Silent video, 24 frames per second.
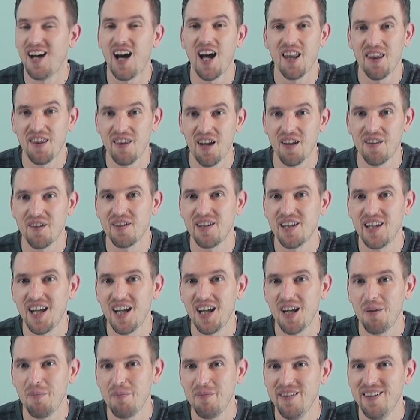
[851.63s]
Another
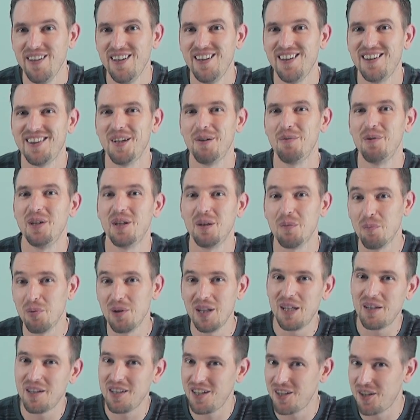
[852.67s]
game that we
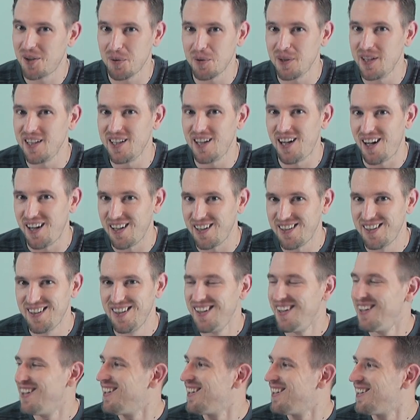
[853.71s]
completely agree on
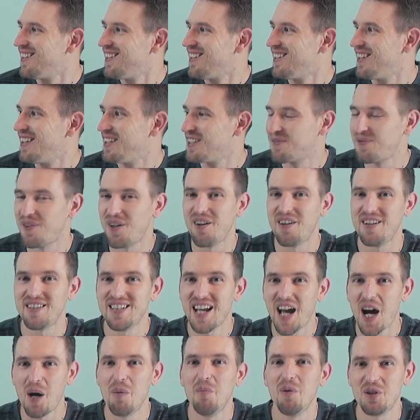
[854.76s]
as far as
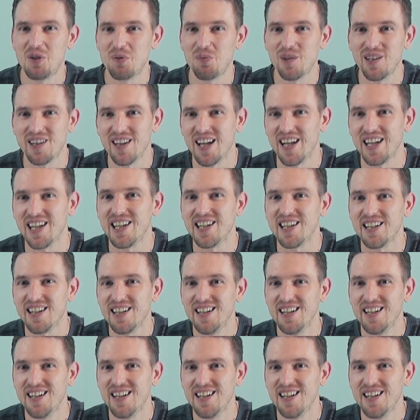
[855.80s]
how much we like it.